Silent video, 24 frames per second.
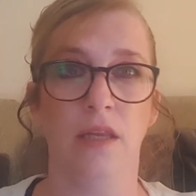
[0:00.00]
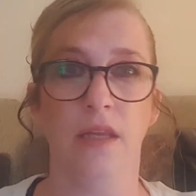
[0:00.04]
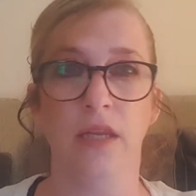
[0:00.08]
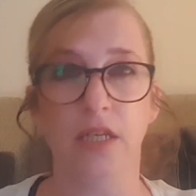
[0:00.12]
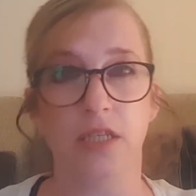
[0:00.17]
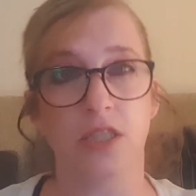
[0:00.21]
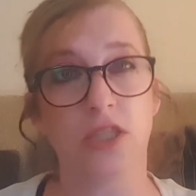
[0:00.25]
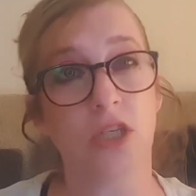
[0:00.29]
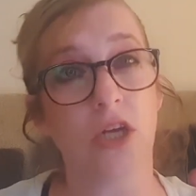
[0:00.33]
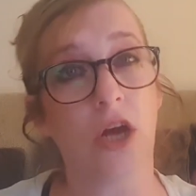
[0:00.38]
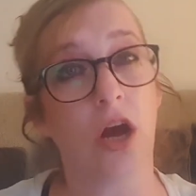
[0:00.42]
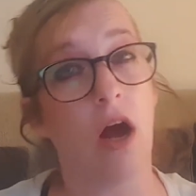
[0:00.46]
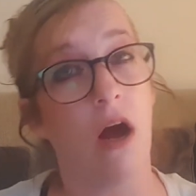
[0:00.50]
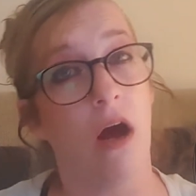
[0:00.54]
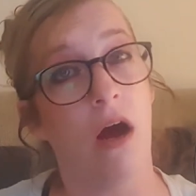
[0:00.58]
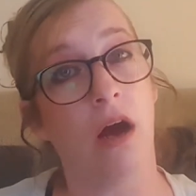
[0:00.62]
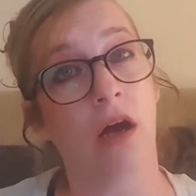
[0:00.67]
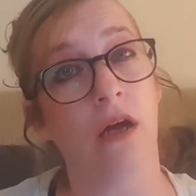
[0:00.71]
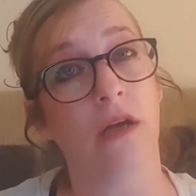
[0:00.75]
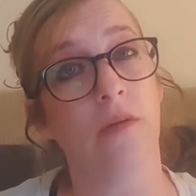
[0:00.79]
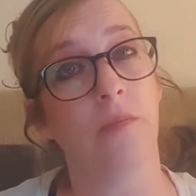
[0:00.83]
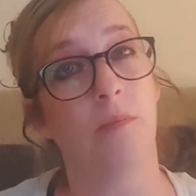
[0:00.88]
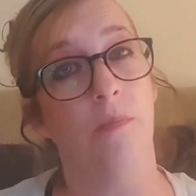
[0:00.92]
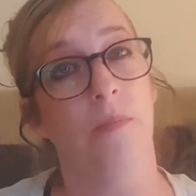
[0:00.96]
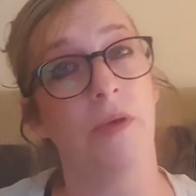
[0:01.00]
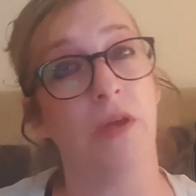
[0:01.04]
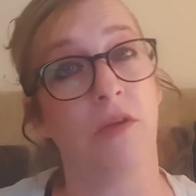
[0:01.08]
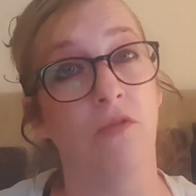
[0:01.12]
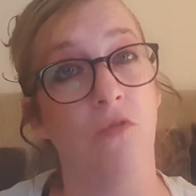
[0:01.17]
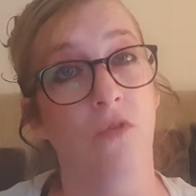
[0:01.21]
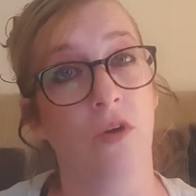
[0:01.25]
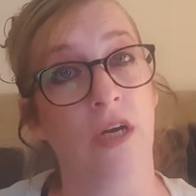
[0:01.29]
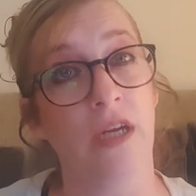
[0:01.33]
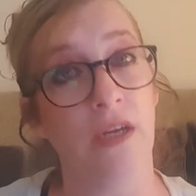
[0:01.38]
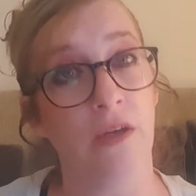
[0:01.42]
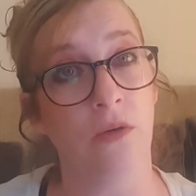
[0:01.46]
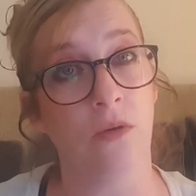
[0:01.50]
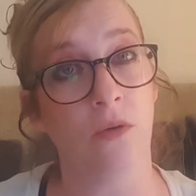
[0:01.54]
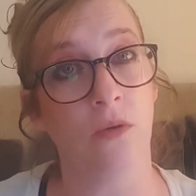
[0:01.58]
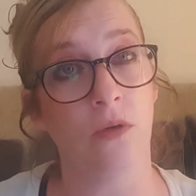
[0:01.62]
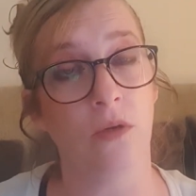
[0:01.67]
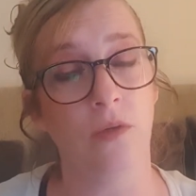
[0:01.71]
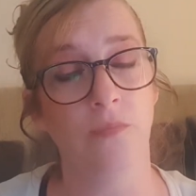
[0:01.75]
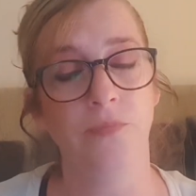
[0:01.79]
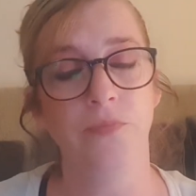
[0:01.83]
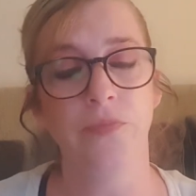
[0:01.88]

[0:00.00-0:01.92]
this can't be real.